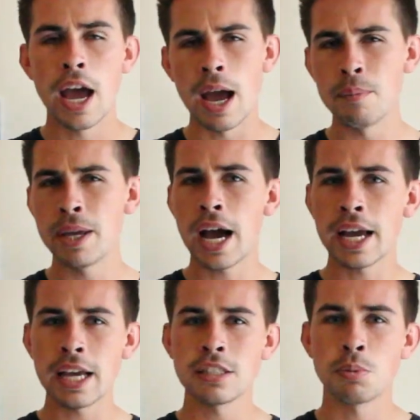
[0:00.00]
And we
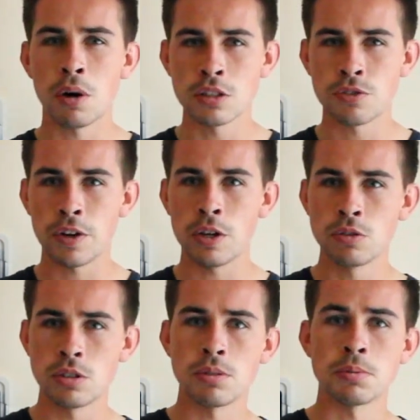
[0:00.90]
are getting towards
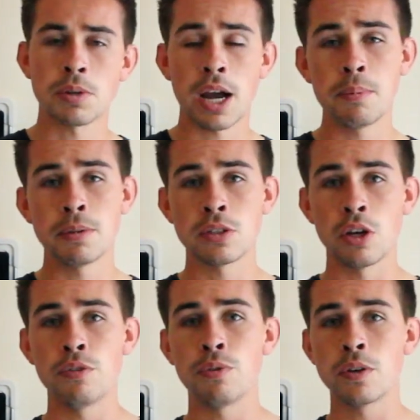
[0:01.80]
300 subscribers,
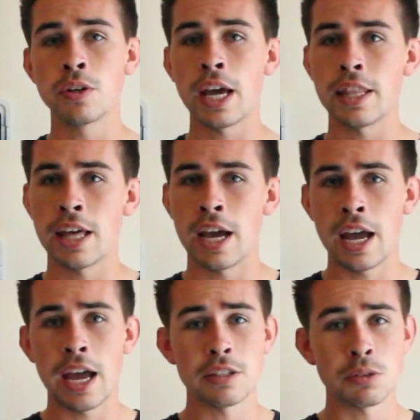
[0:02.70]
so if we could get
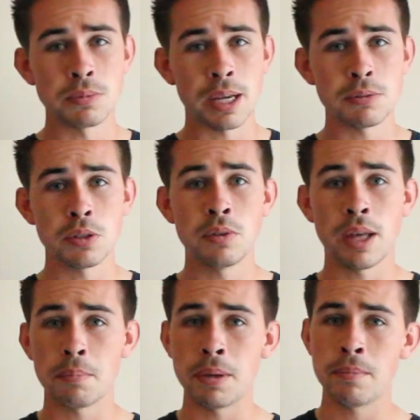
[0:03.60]
there sometime soon,
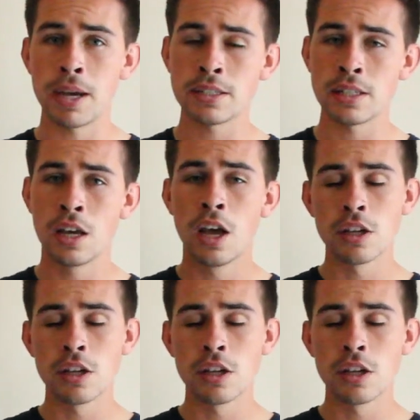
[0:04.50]
that'd be amazing.